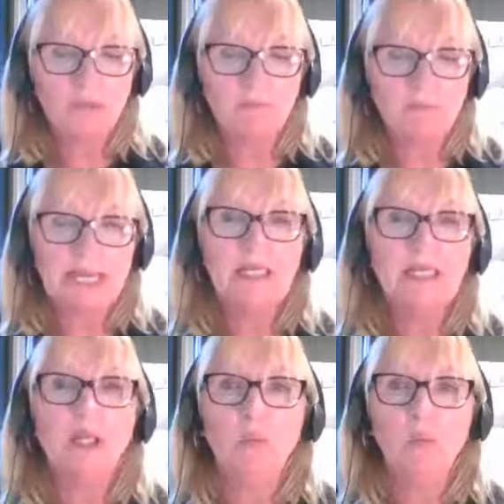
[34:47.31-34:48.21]

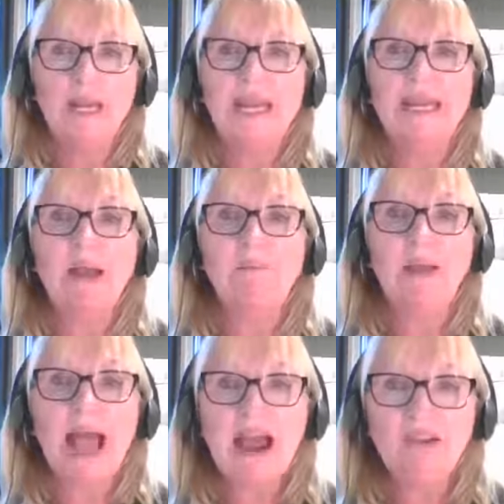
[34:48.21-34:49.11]
medal winning
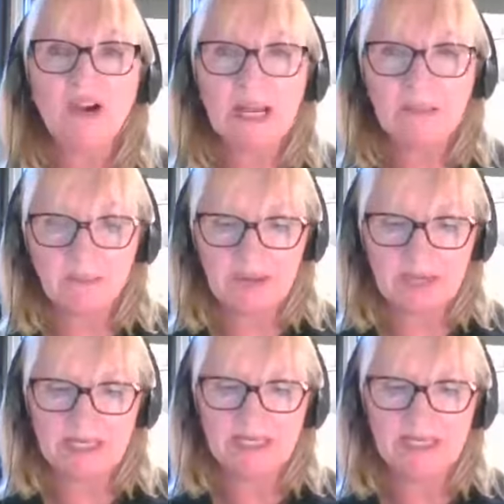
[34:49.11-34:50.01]

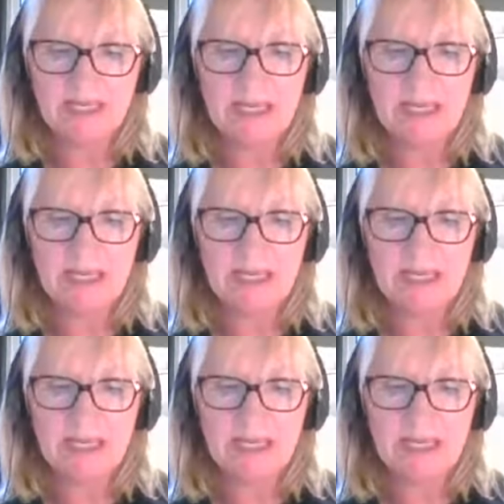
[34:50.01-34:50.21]
Paralympian